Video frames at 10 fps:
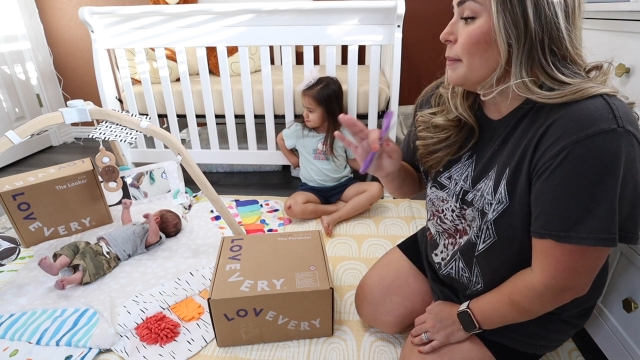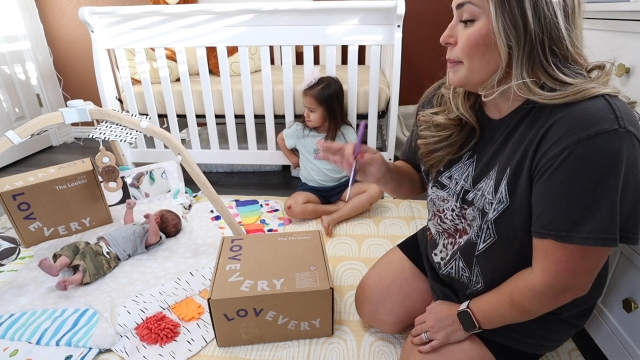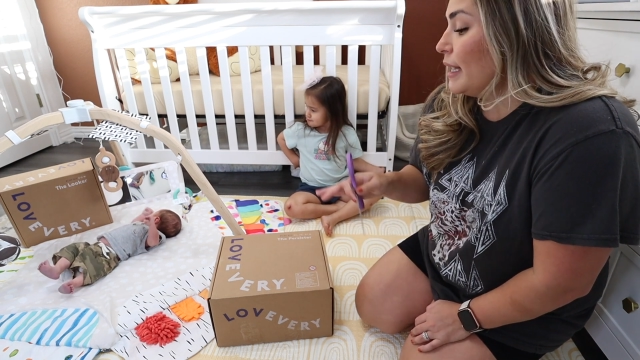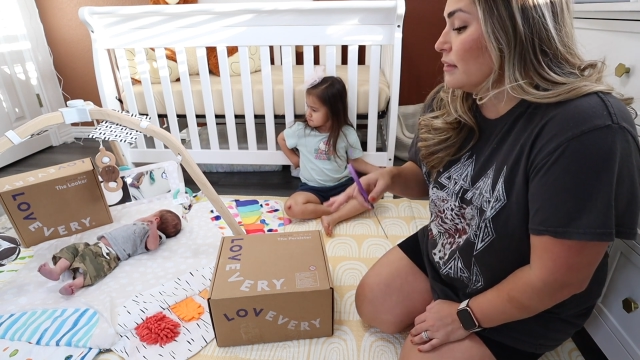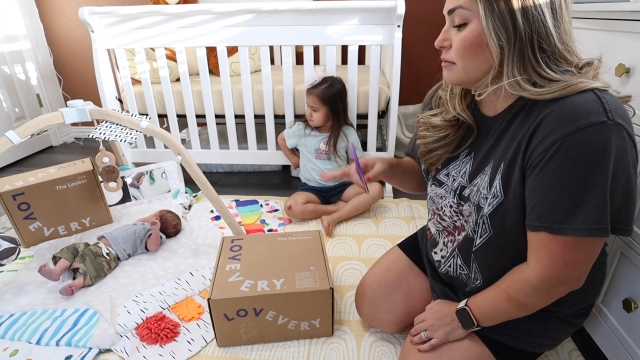
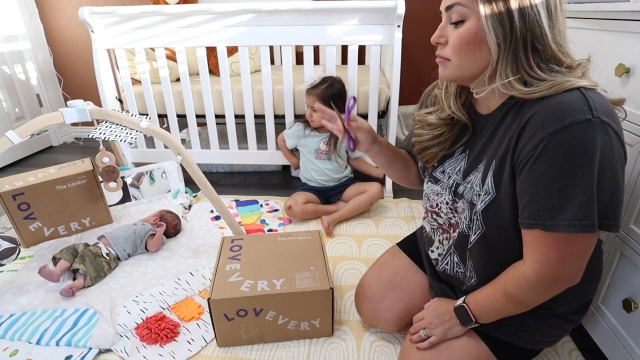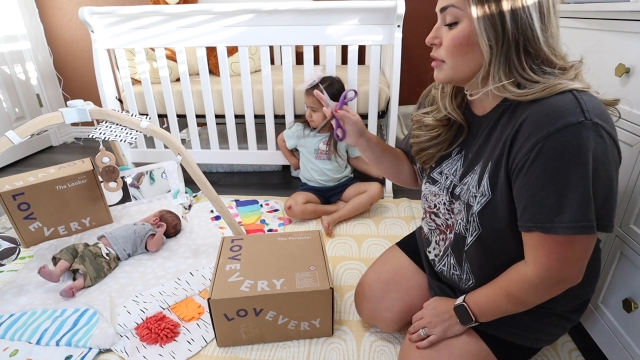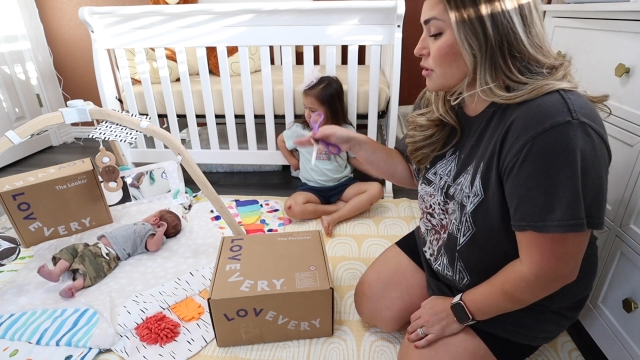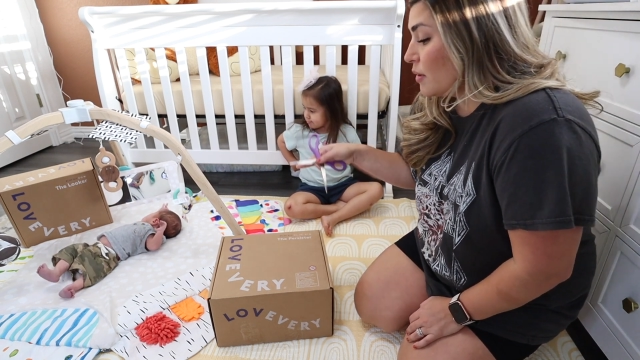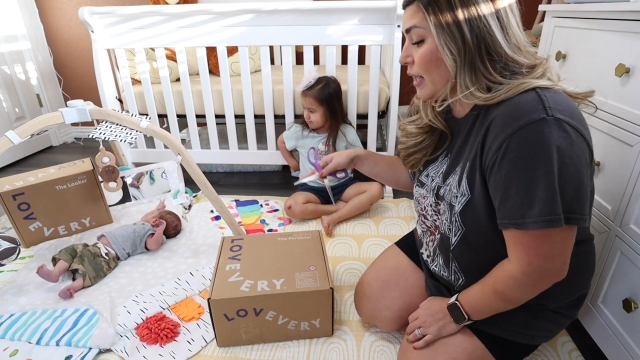But
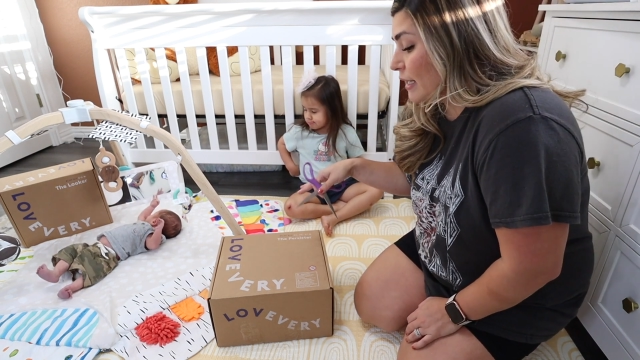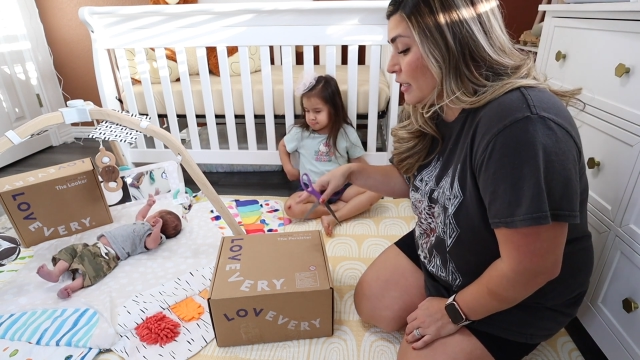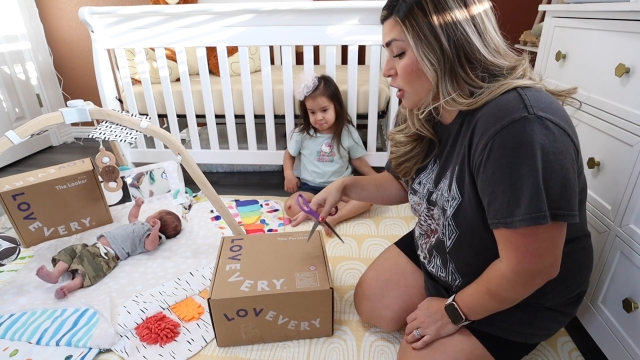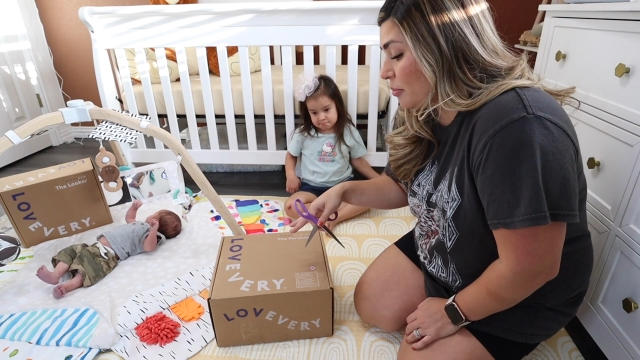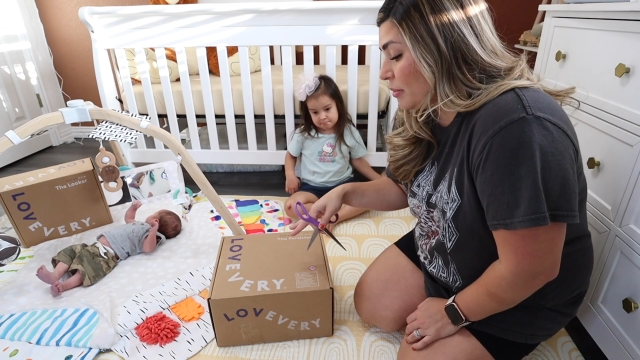let's go ahead
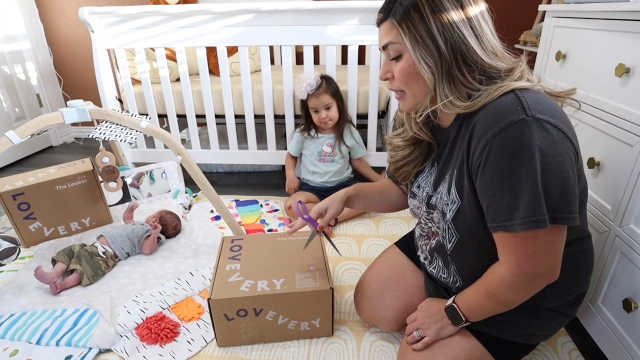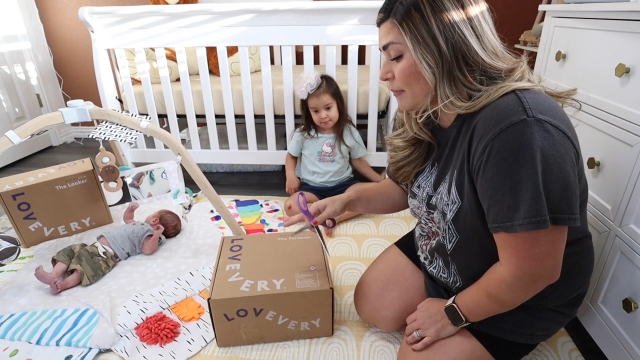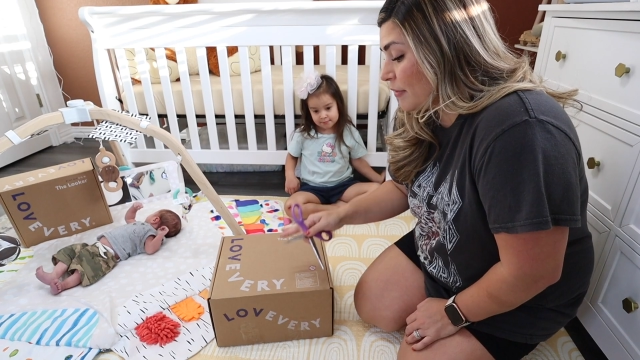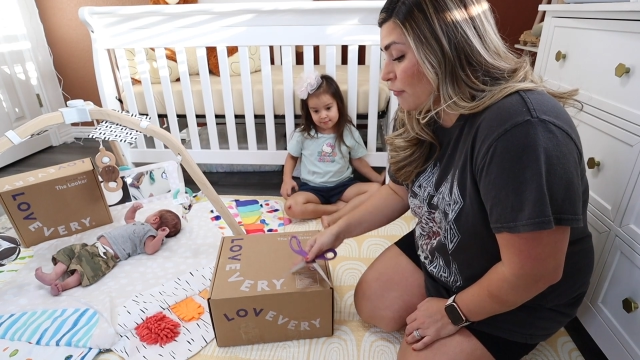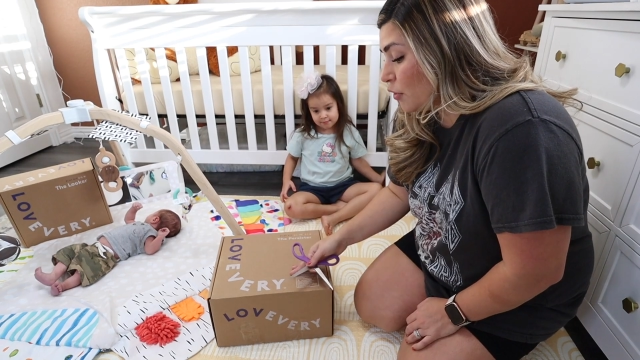and open
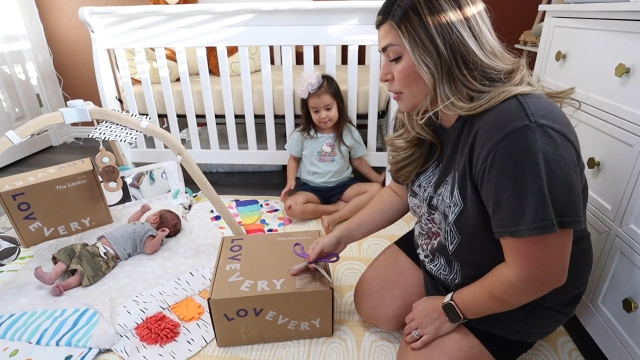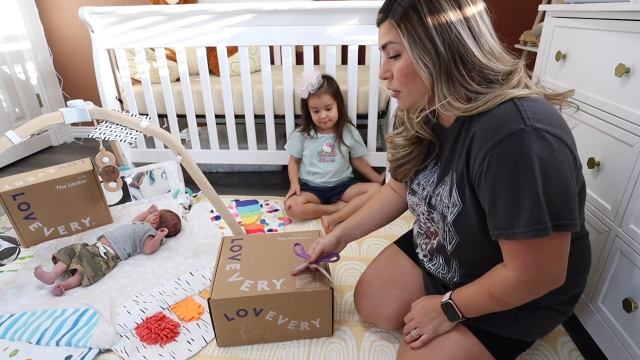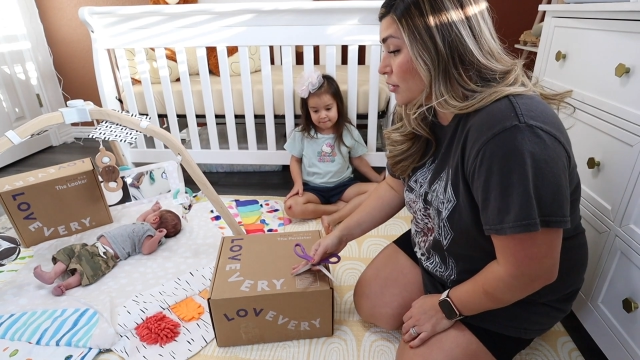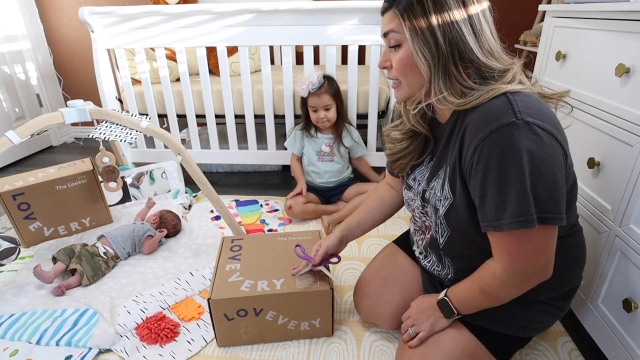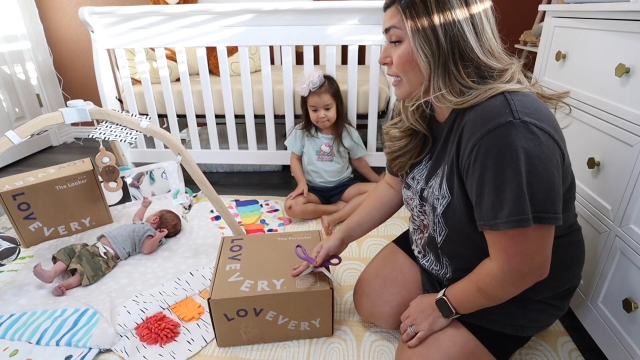up the
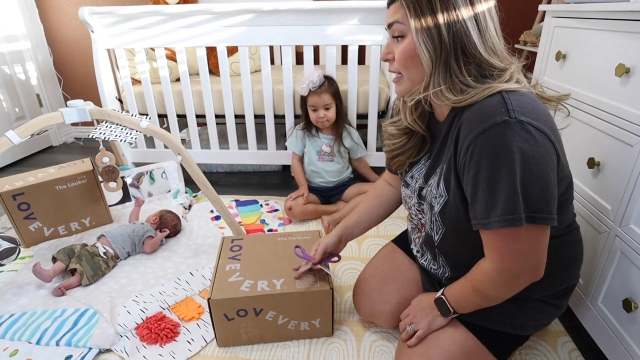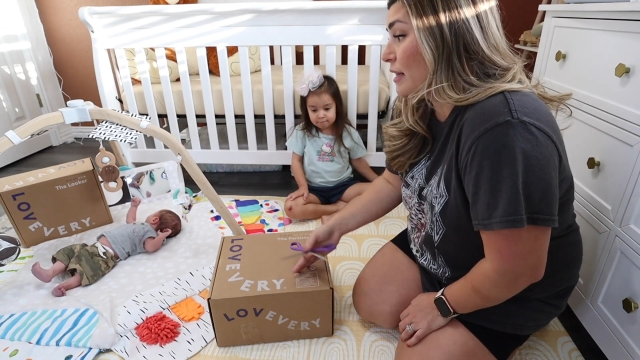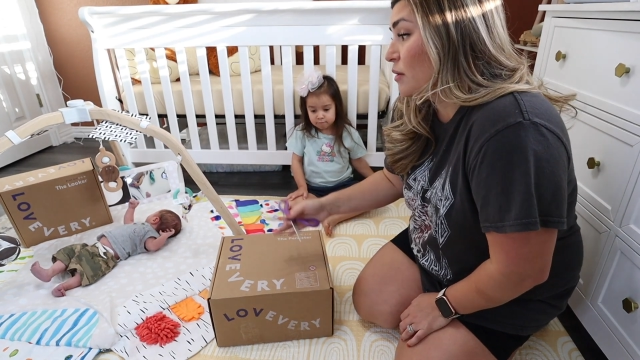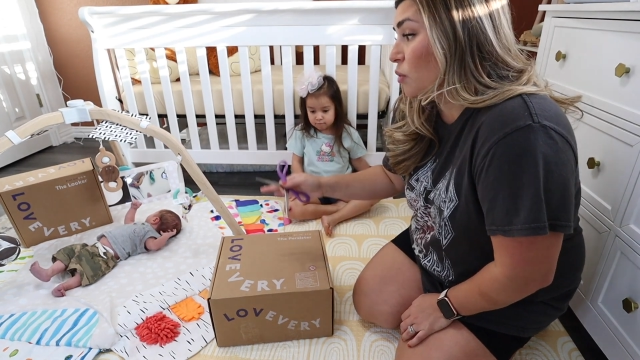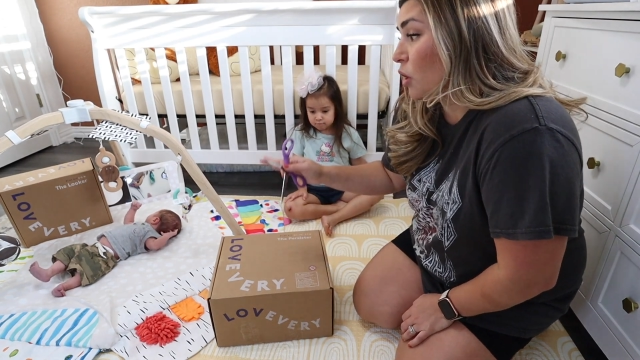four-year-old kit and
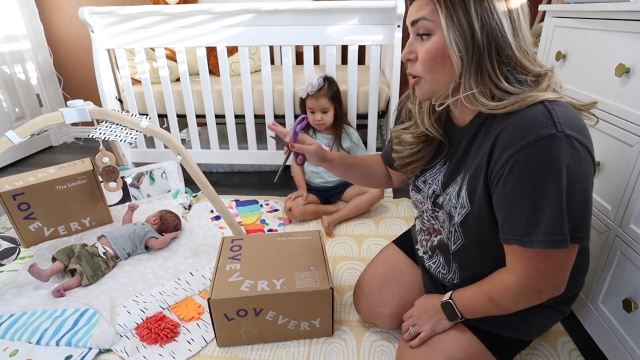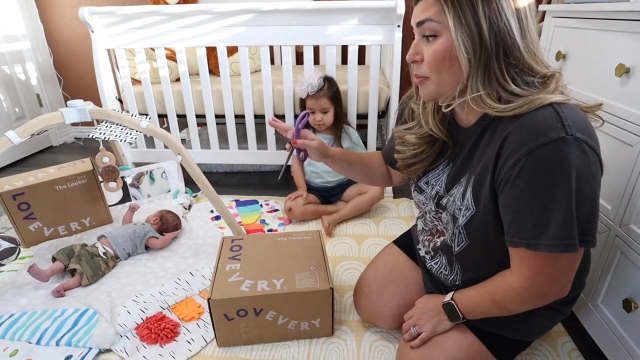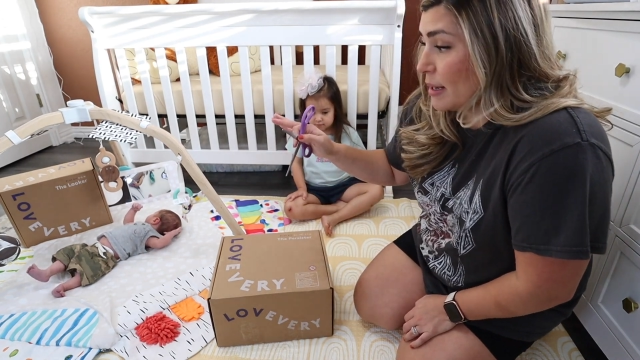then we'll open